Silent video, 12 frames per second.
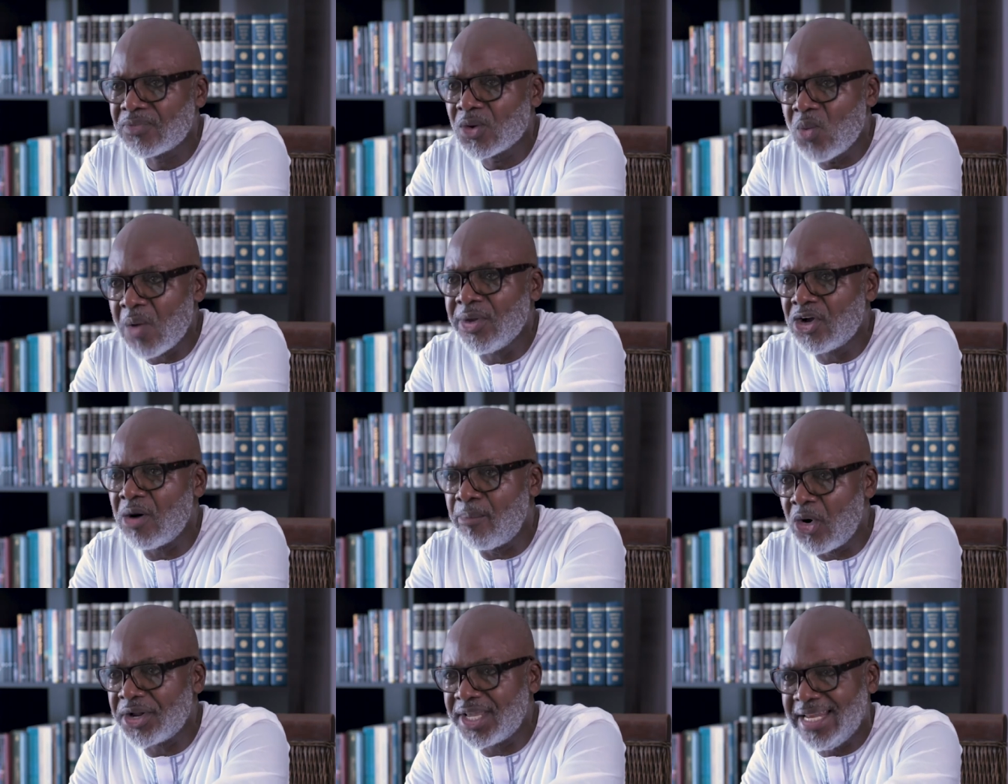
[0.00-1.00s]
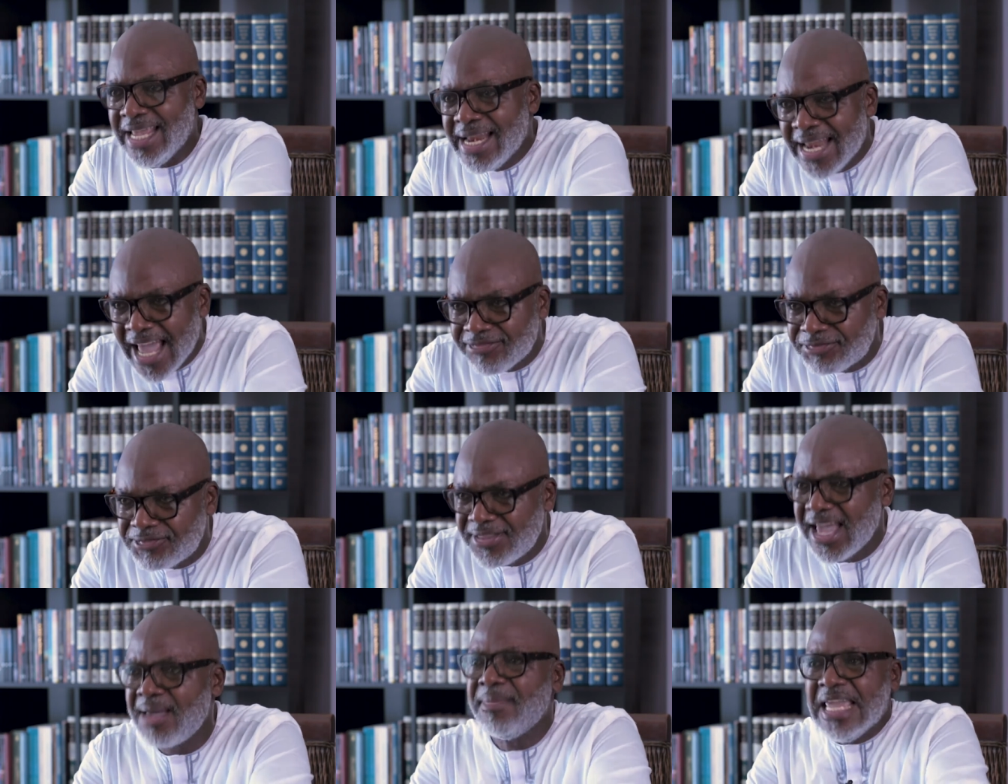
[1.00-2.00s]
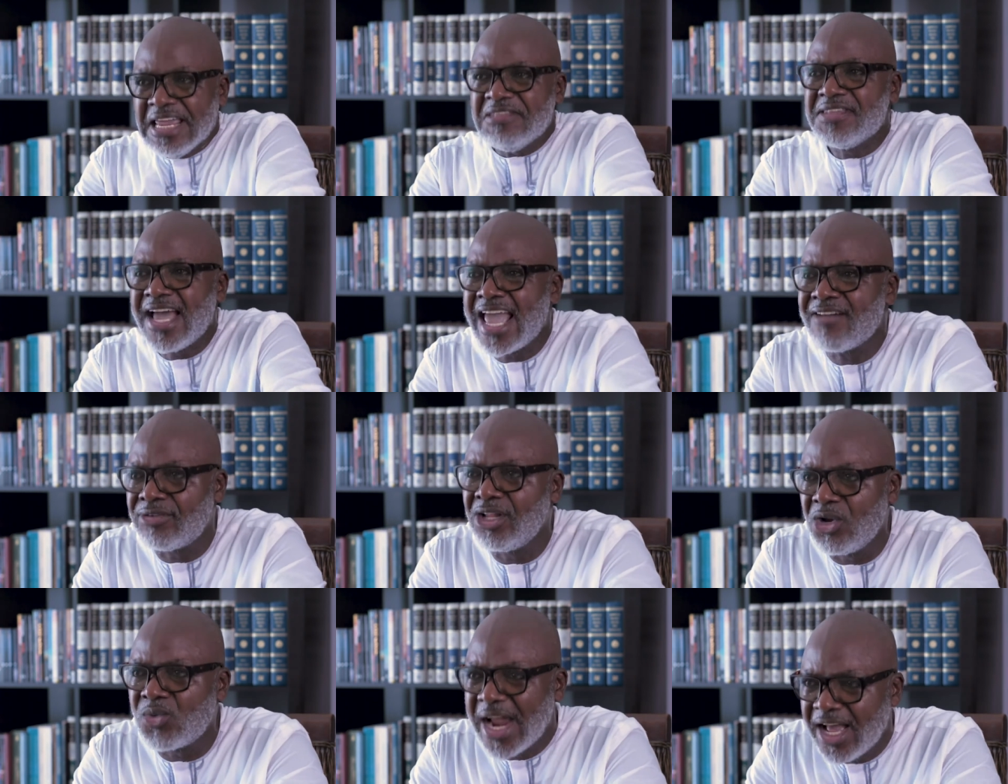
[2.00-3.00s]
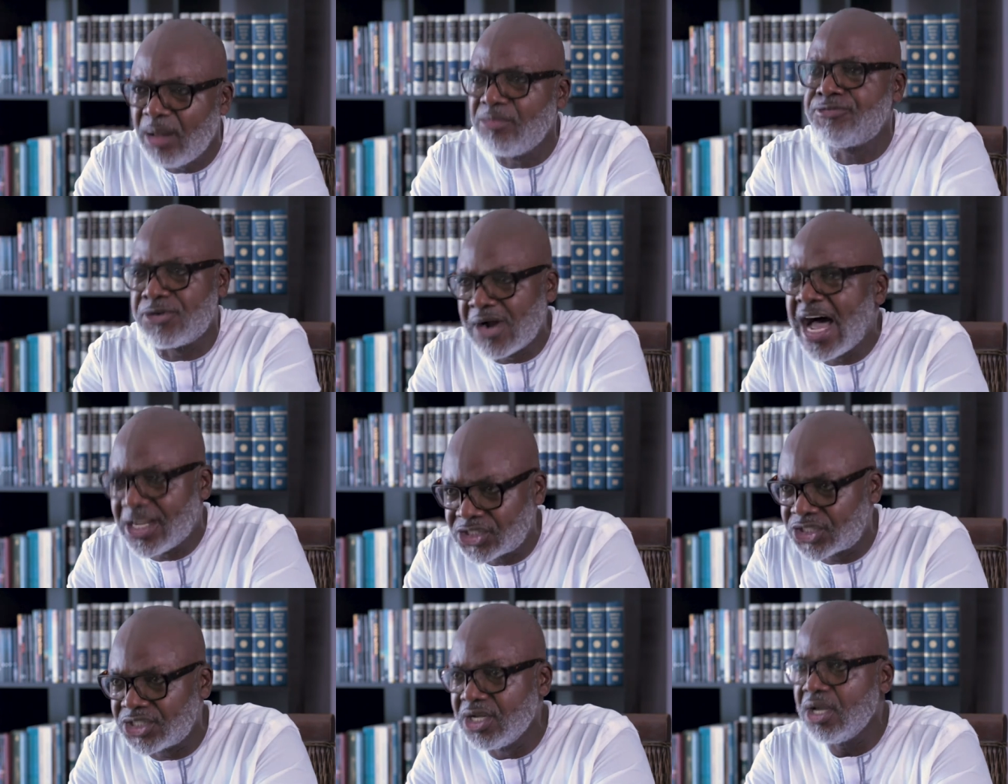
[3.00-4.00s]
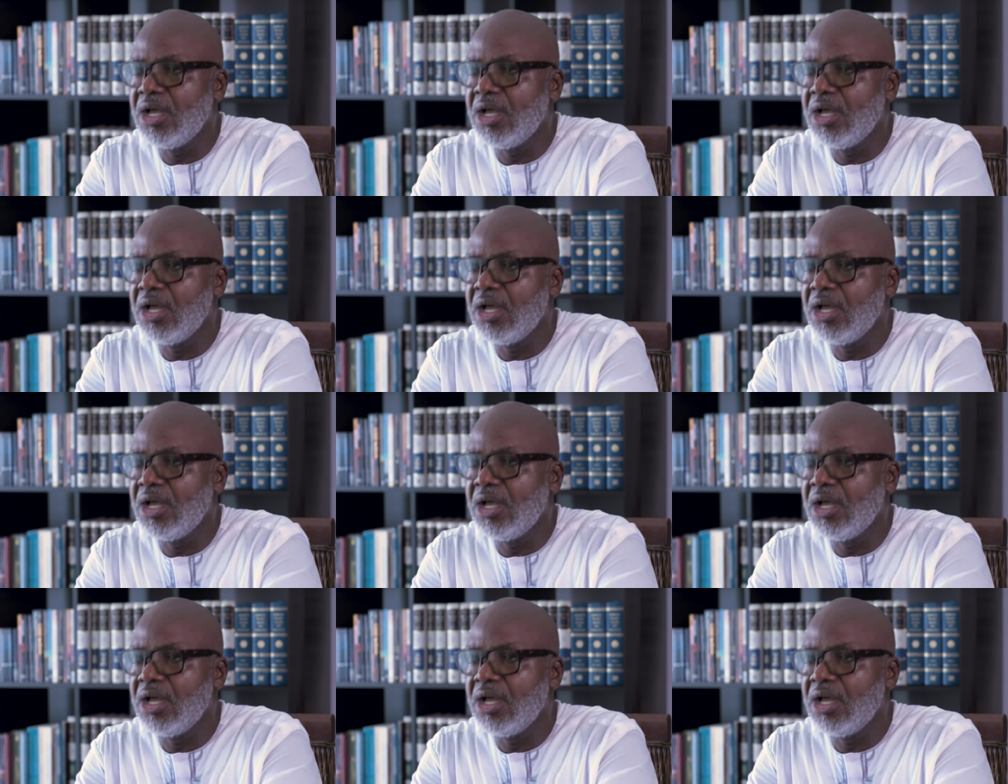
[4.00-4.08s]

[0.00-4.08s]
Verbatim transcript: when we got born again. He left them in the heavenly realm for us